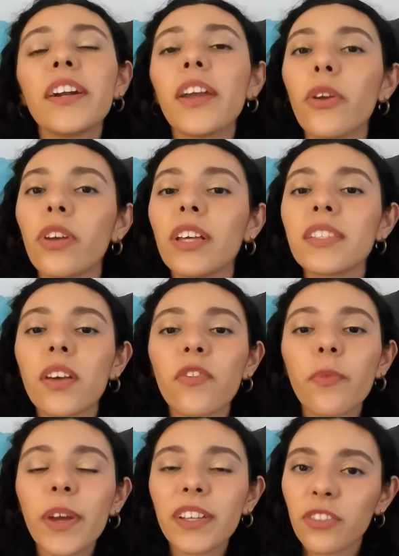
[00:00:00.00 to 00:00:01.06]
units
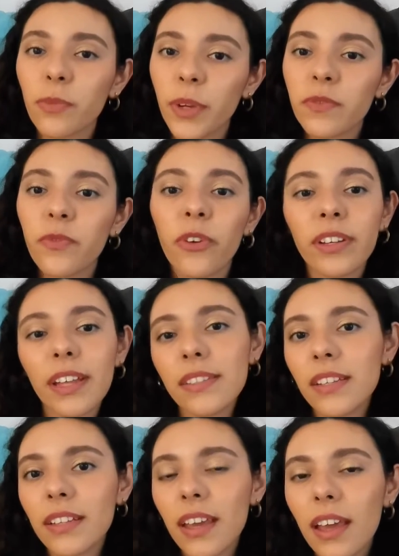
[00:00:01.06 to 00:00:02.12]
of measurement for
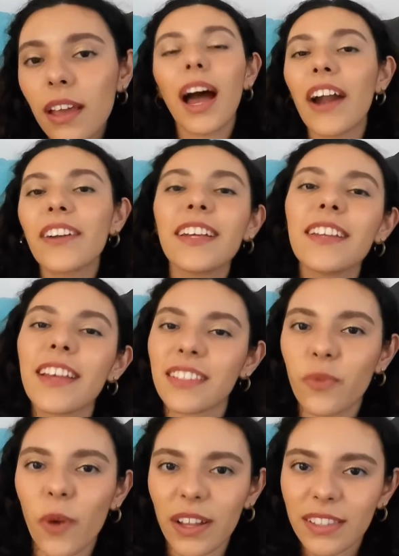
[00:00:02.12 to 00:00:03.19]
density are the
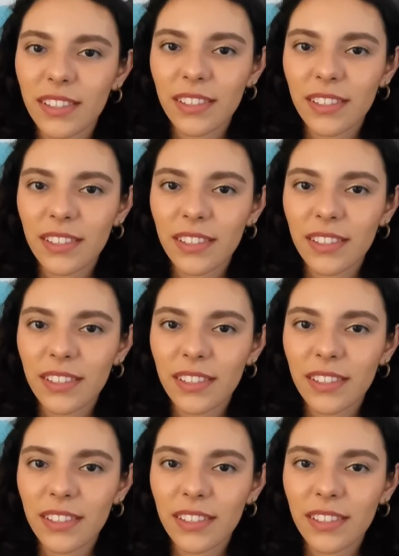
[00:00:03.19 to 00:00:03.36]
next ones.